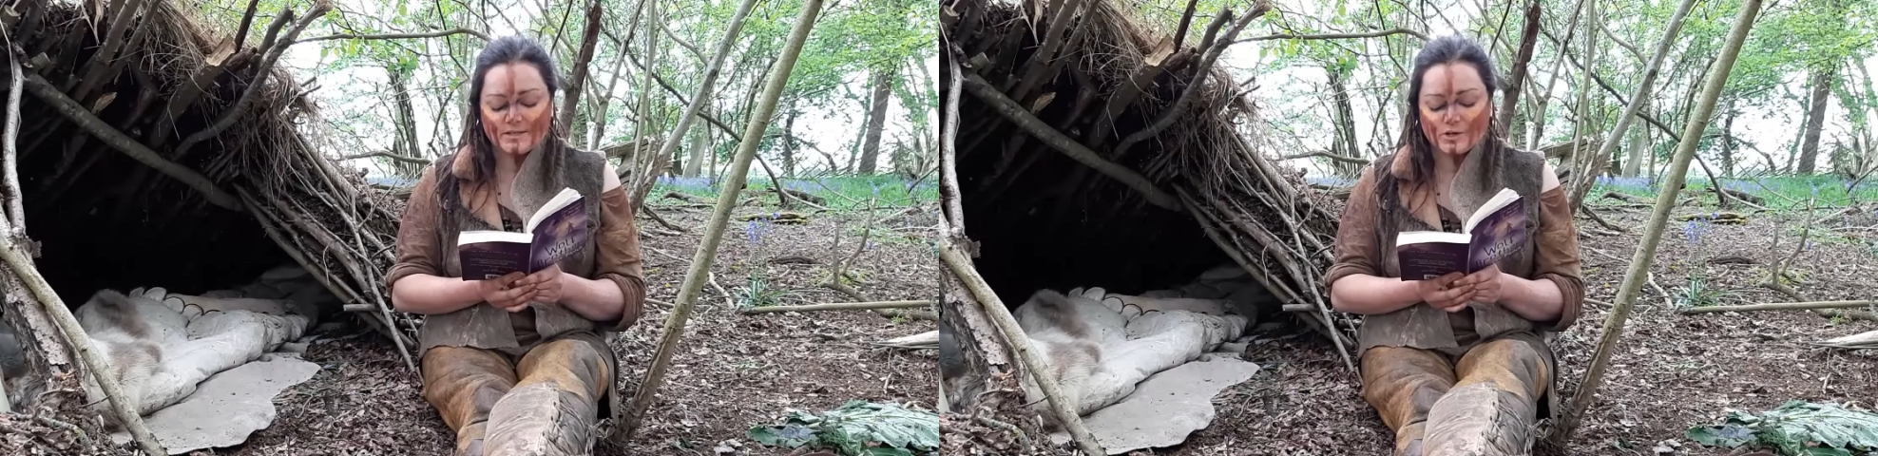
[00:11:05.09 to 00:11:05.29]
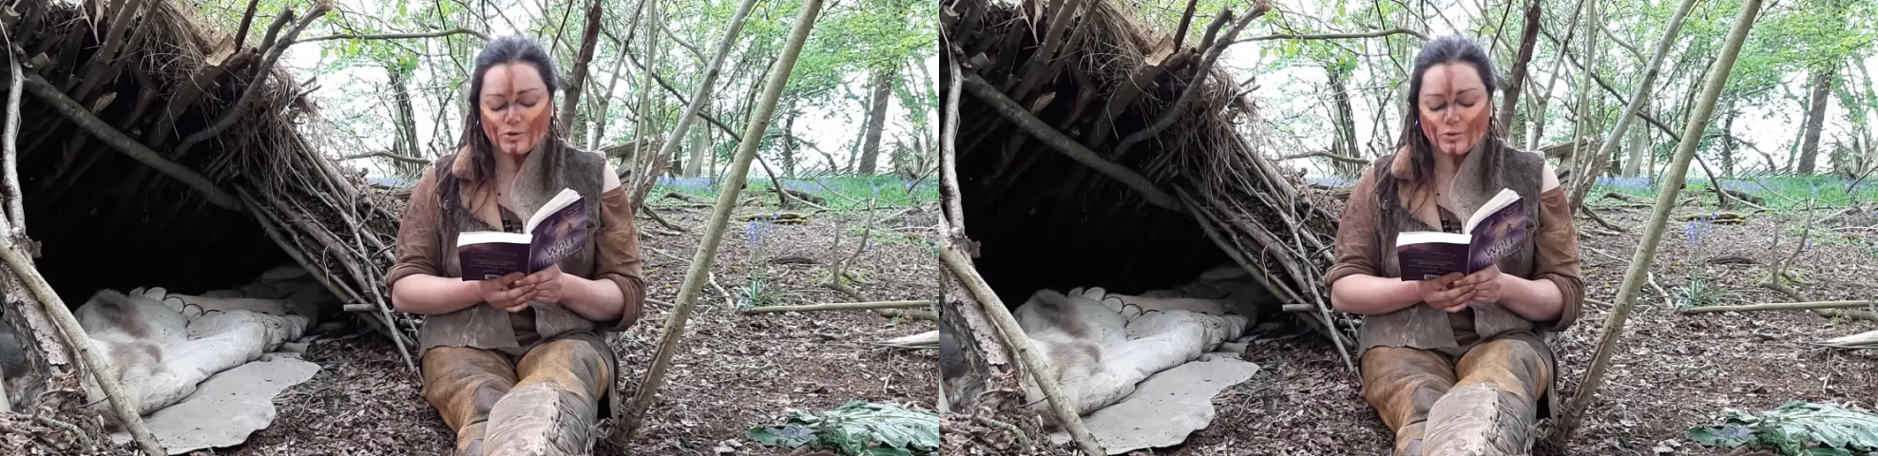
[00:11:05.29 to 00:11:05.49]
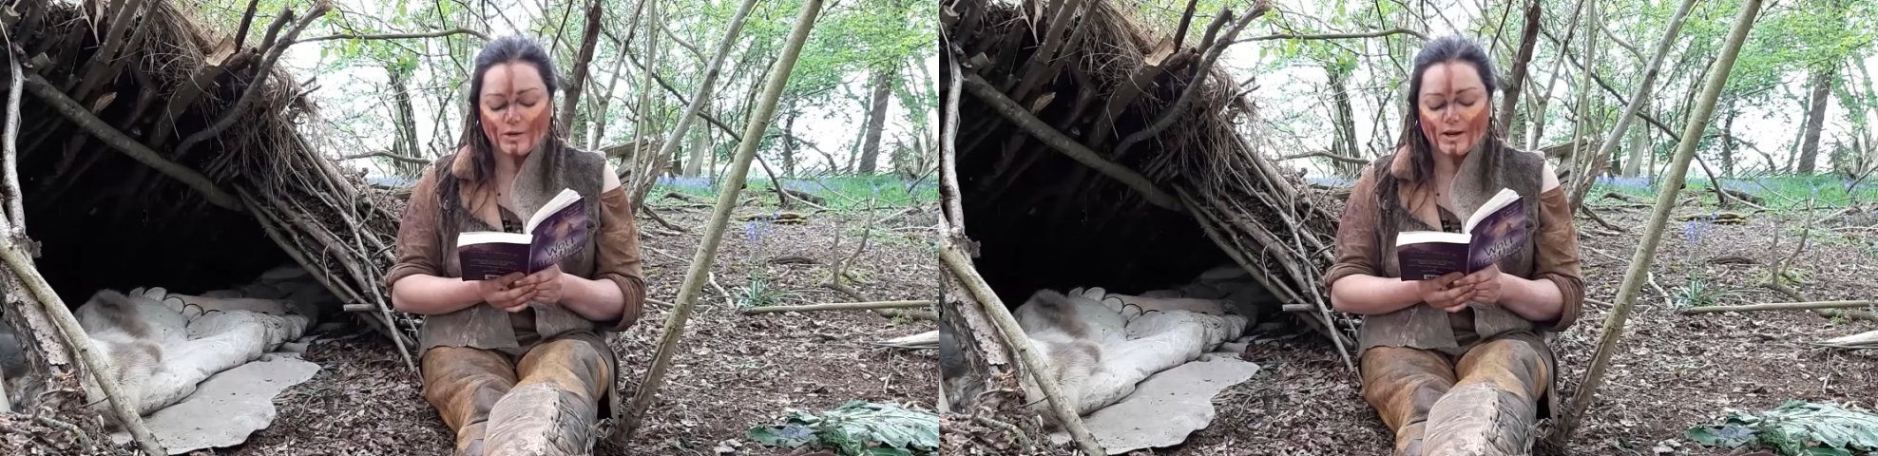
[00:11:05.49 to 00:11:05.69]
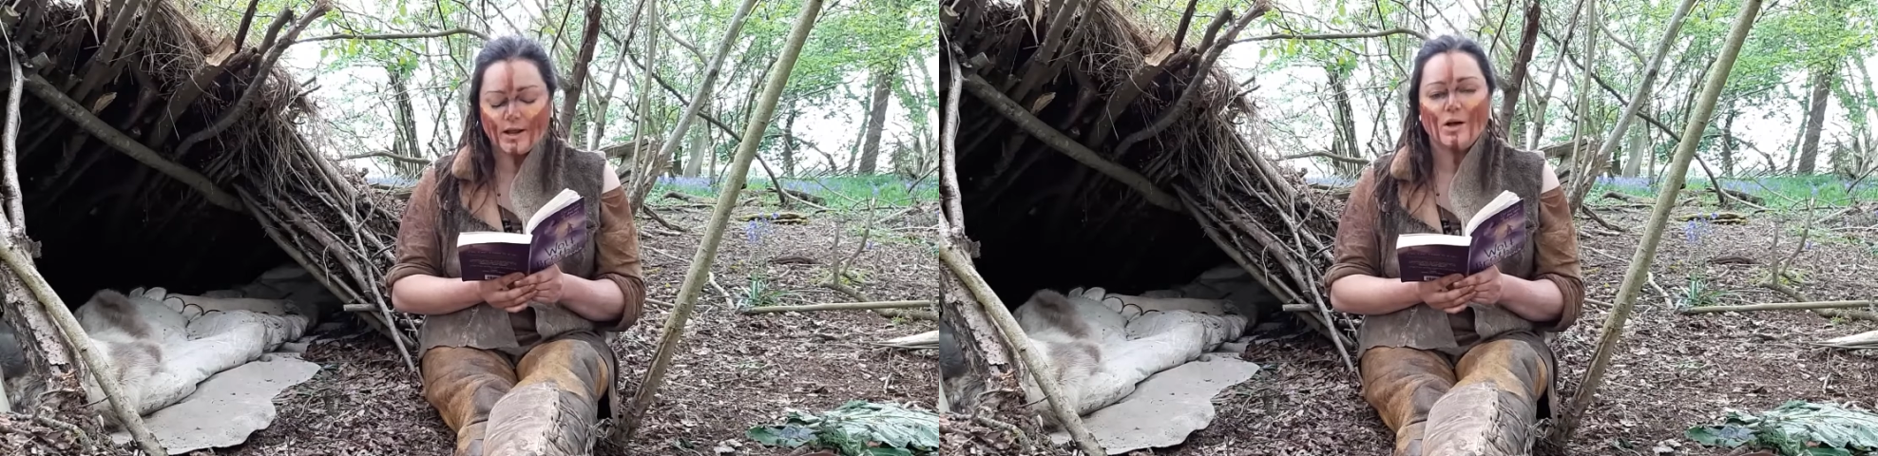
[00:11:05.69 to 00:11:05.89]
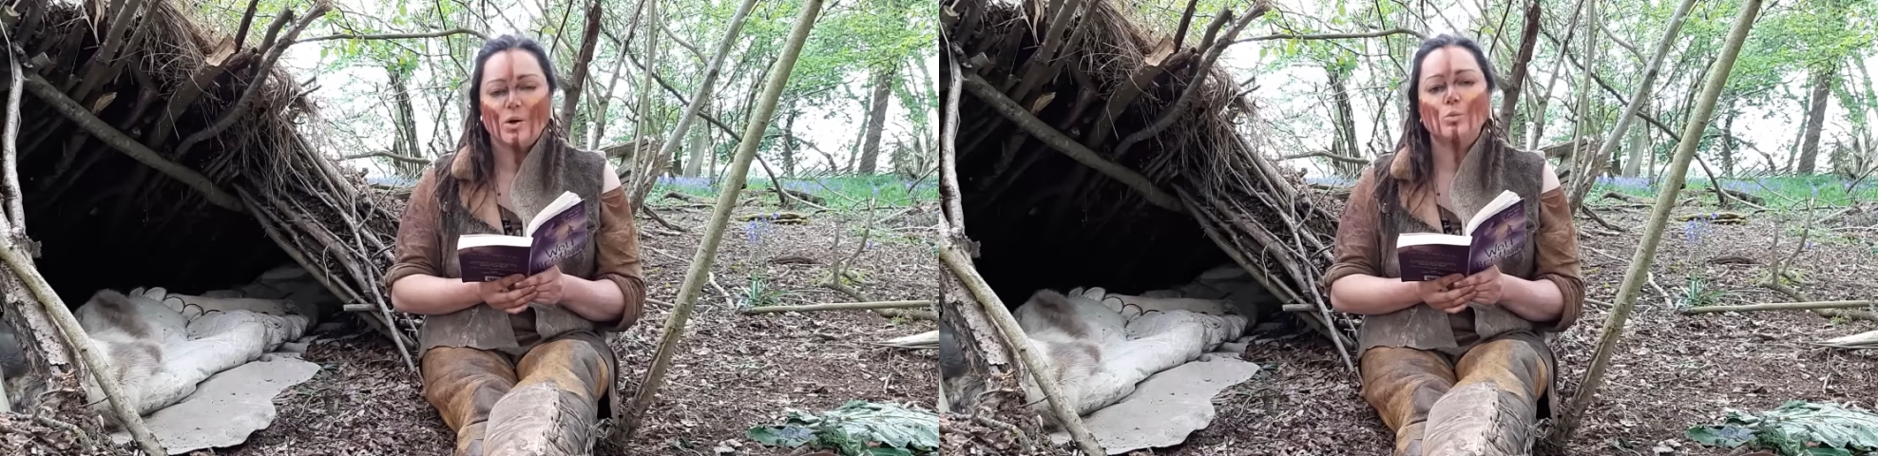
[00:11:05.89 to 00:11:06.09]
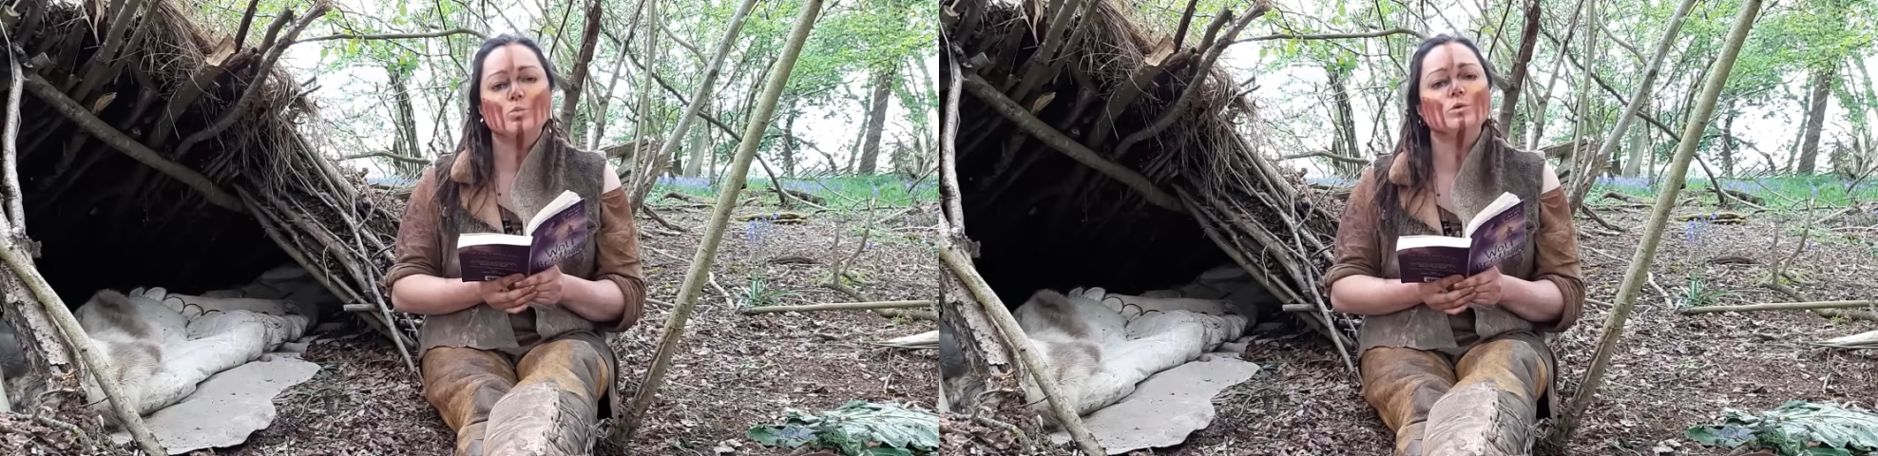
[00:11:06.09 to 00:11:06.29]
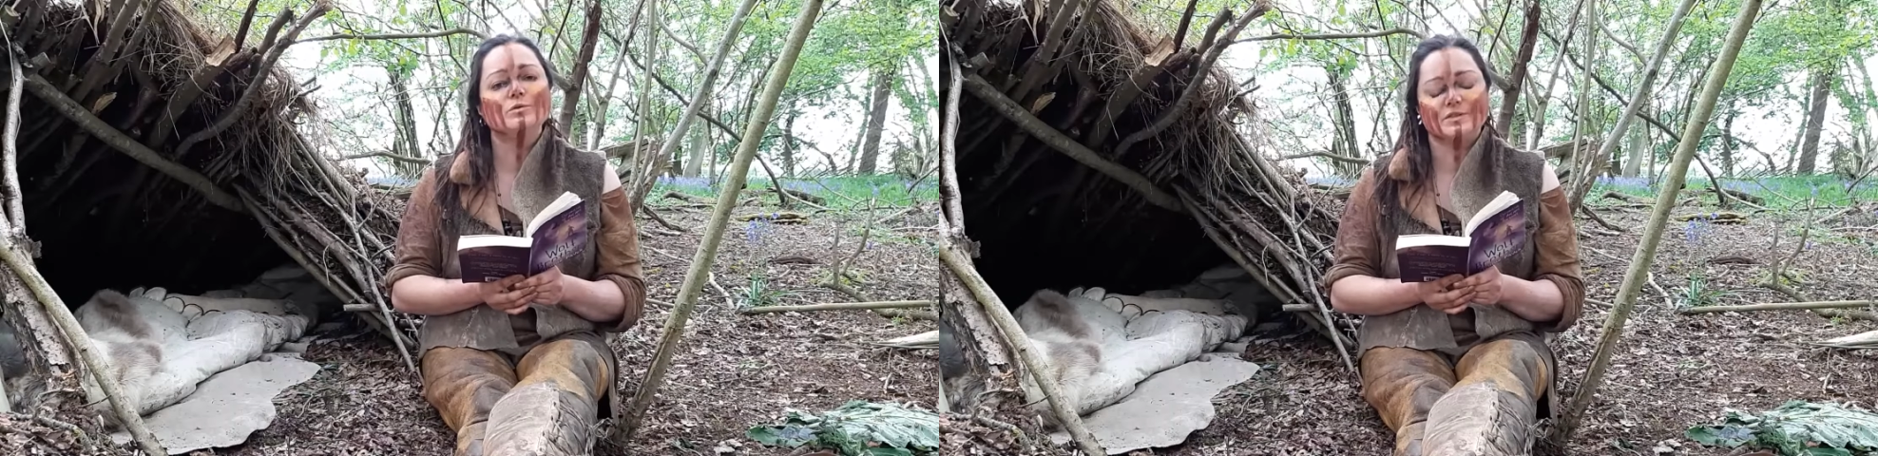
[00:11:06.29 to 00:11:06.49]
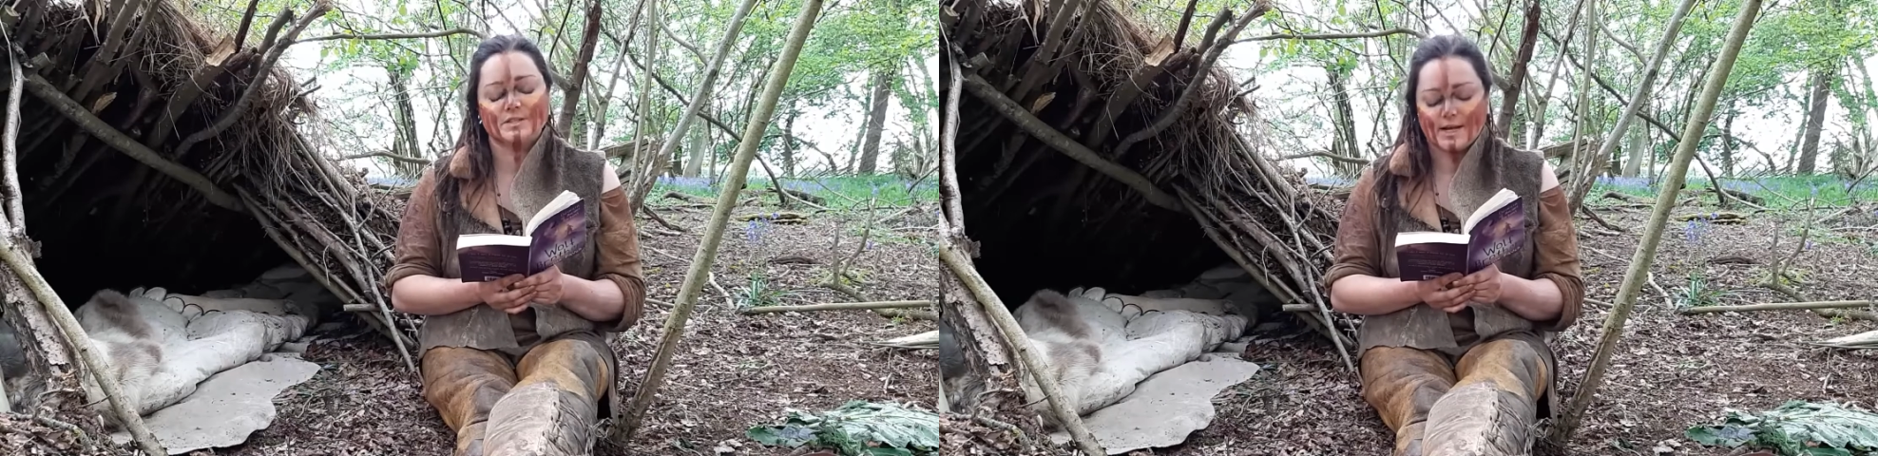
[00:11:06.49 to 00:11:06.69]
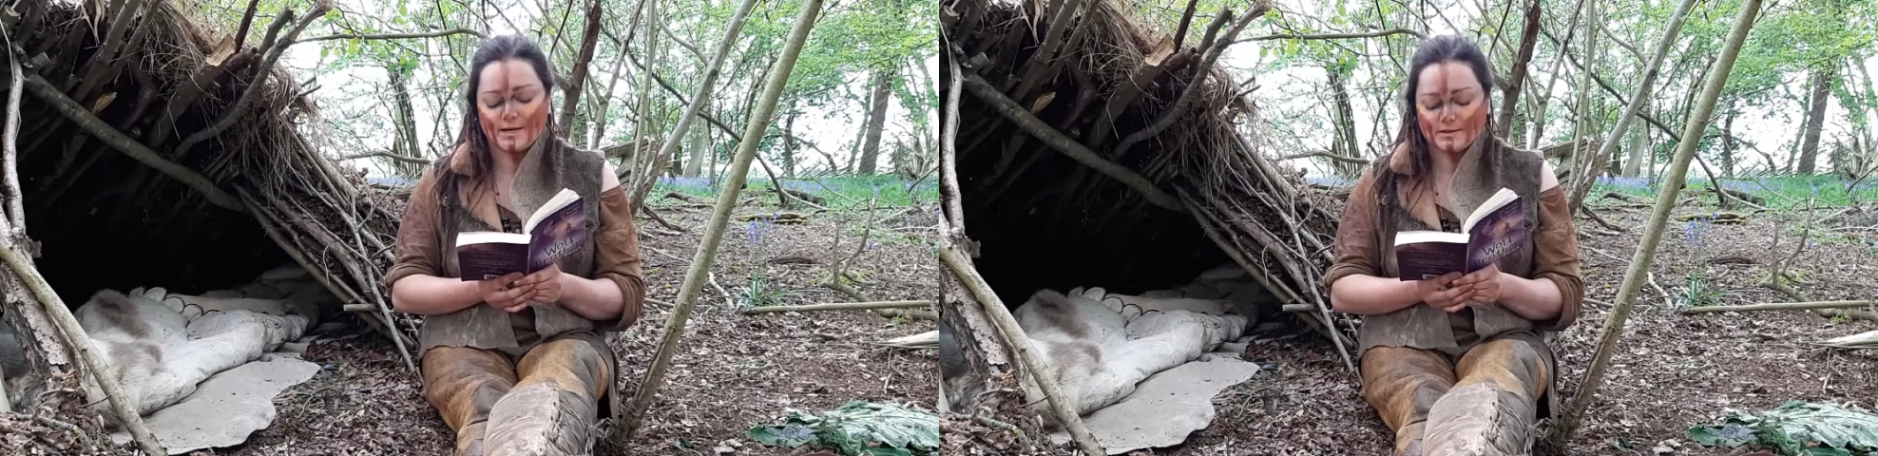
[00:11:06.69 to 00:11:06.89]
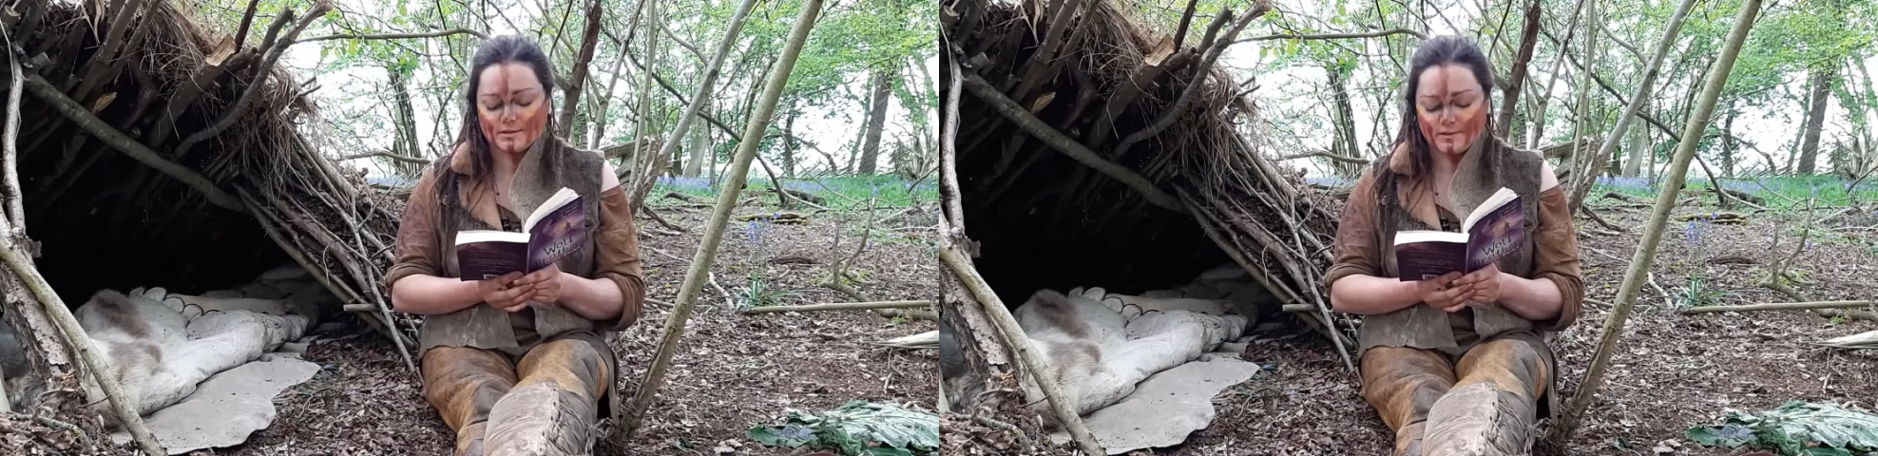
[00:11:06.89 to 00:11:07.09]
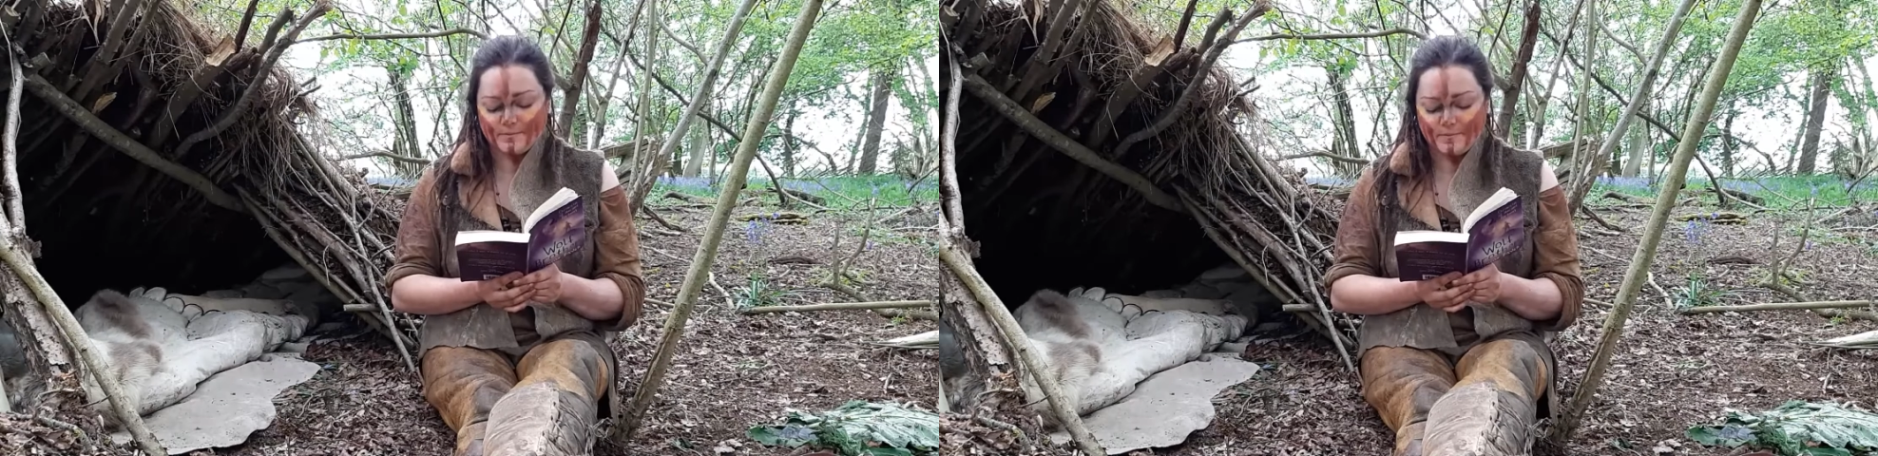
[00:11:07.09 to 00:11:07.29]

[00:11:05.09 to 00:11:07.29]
calling wolf sense,